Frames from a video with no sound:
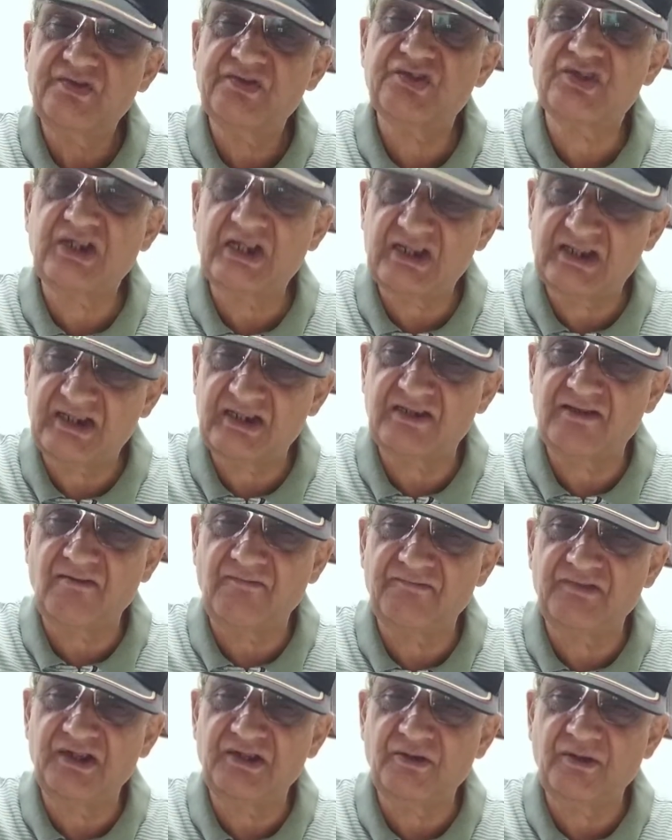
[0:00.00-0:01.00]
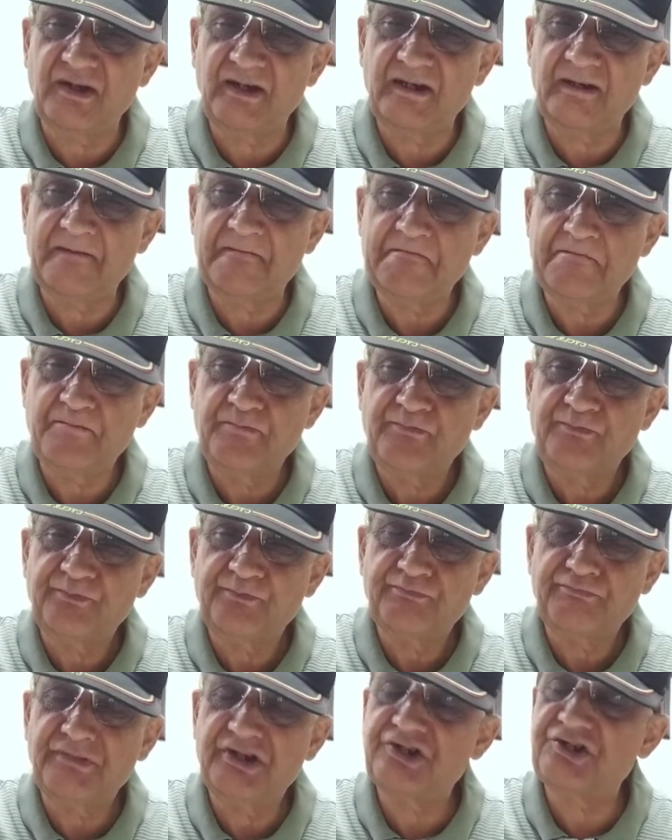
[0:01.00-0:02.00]
stasis of the urine.
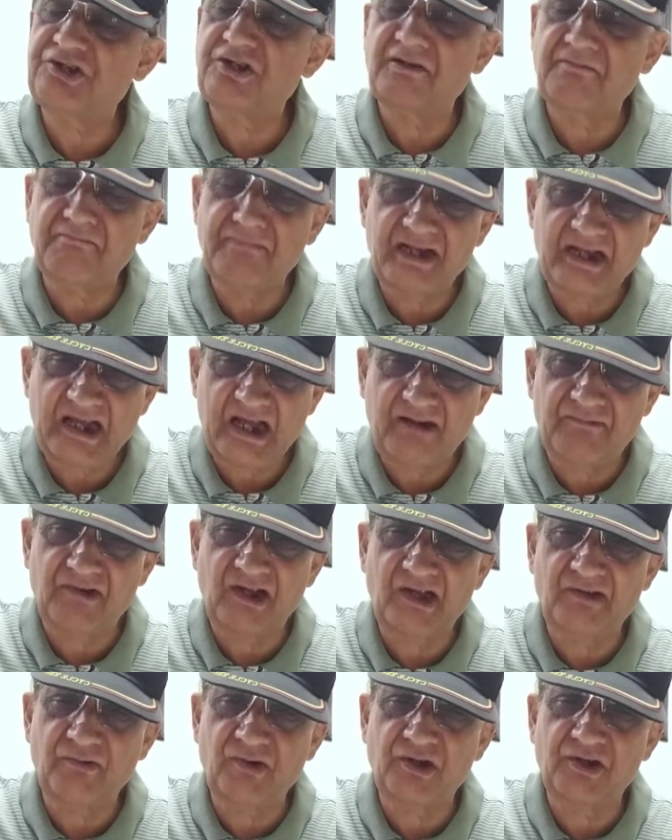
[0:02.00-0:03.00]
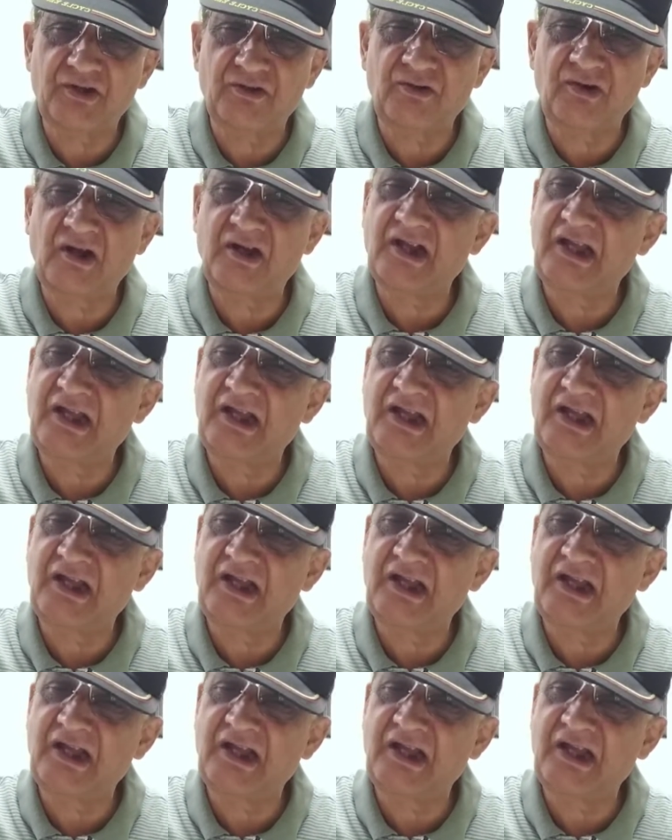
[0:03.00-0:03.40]
Patient may have diverticula.